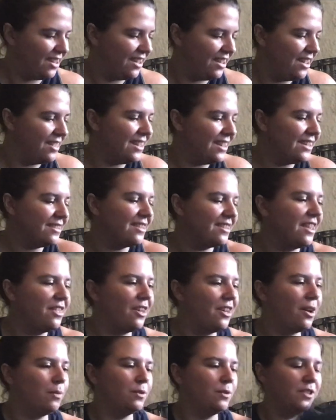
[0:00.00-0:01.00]
This I
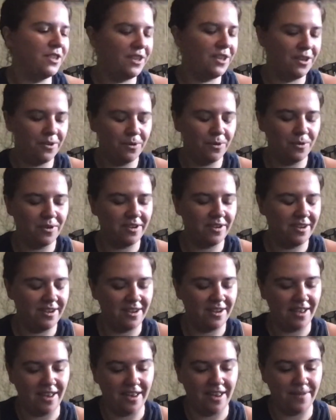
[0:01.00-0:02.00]
thought was cute.
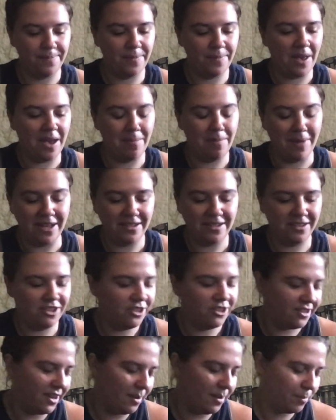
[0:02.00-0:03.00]
I might
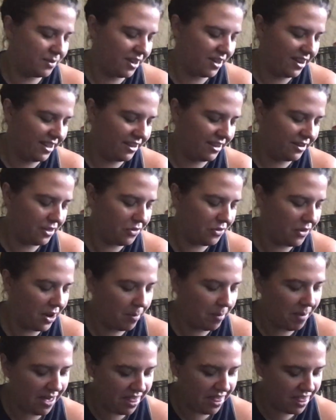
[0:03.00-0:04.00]
just end up sending it to ThreadUp.
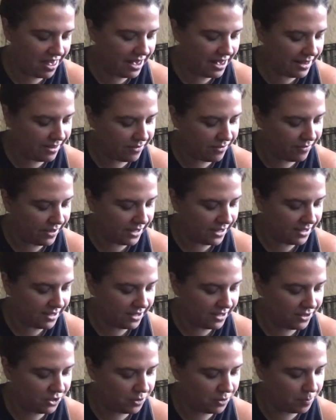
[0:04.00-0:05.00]
I think it's
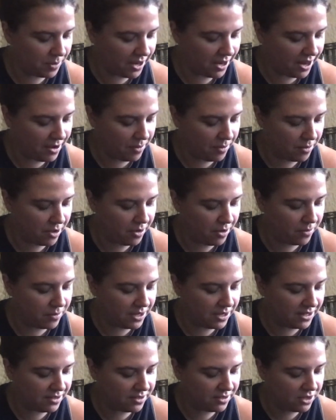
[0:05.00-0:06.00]
vintage, but I don't know.
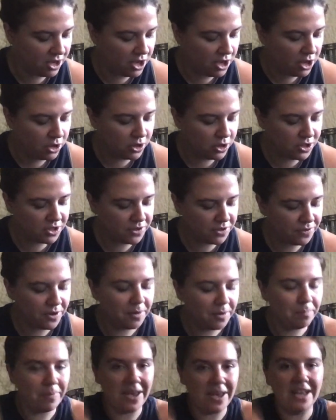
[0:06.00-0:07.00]
It's Christopher &
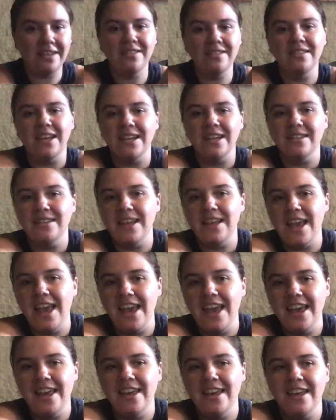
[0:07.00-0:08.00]
Banks size
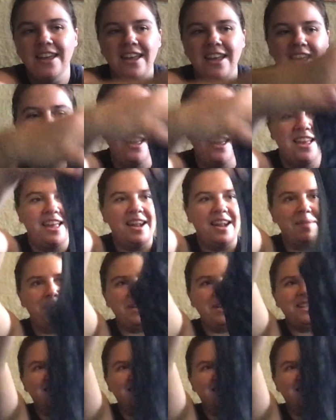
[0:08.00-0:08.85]
8, and I picked